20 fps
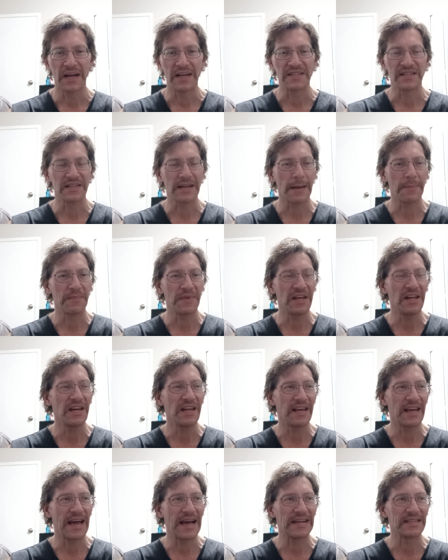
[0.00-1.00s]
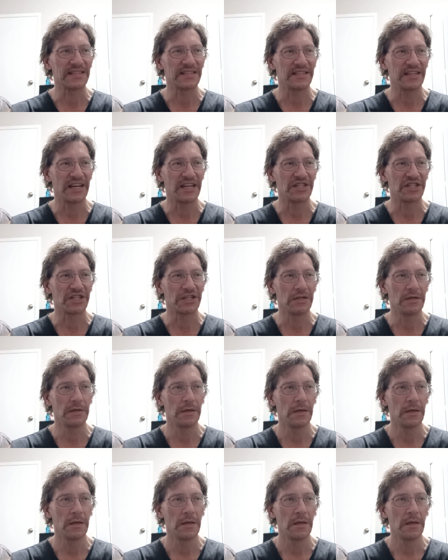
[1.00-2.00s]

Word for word: I stopped in a gas station